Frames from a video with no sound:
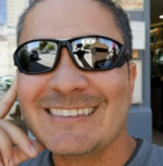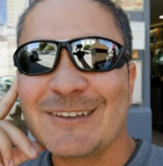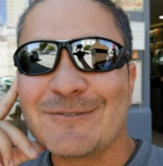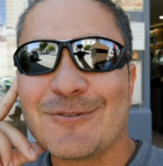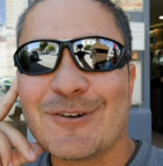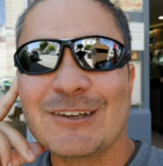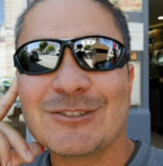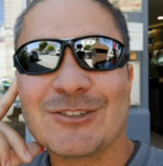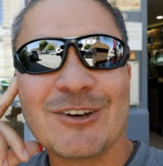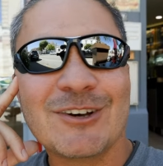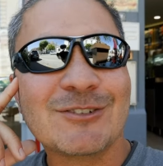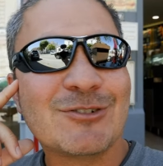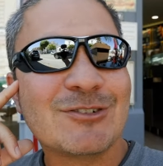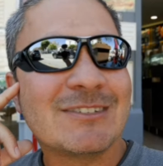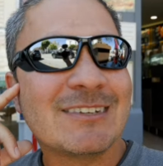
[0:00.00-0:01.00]
the French
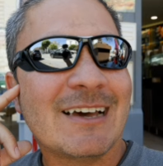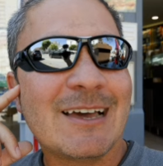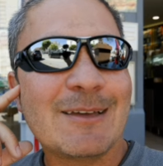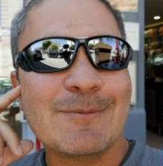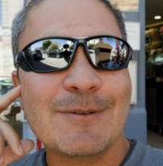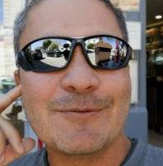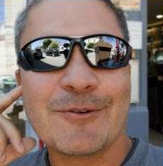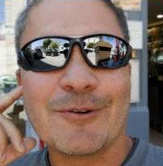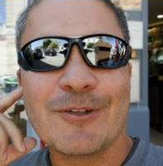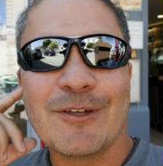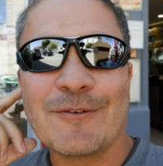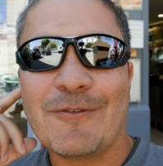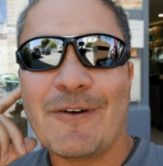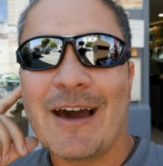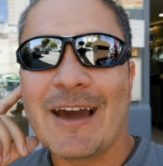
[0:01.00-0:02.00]
countryside, before
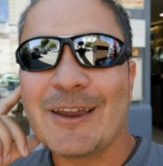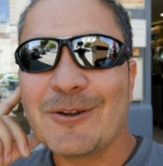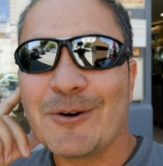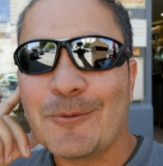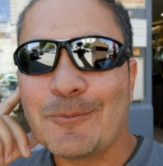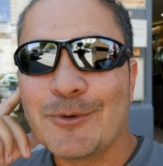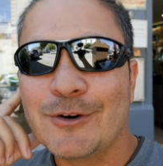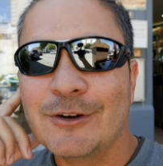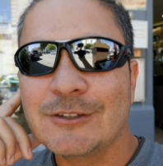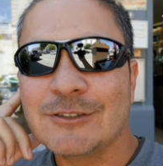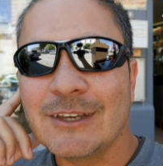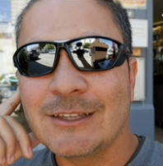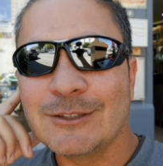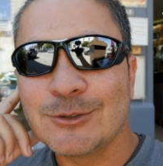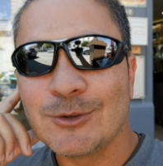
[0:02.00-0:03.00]
the final
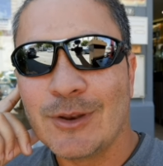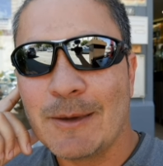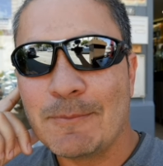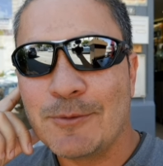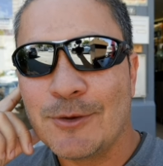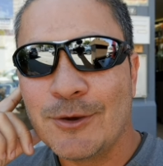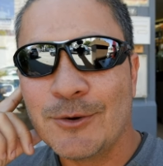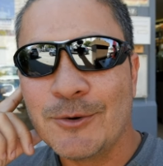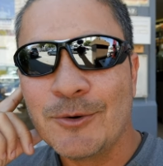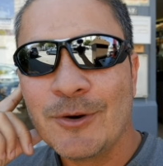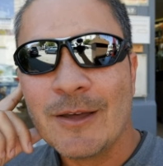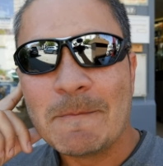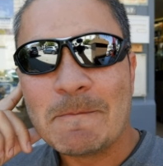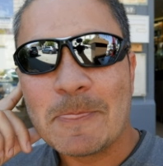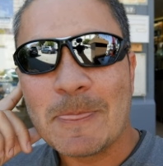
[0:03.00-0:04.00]
push into Le Puy
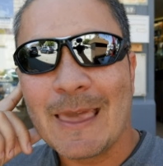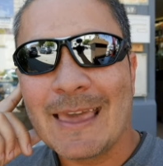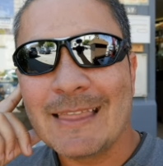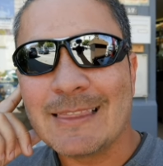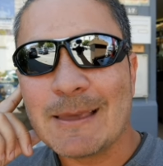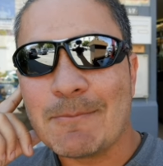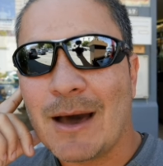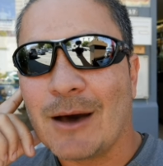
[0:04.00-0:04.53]
in the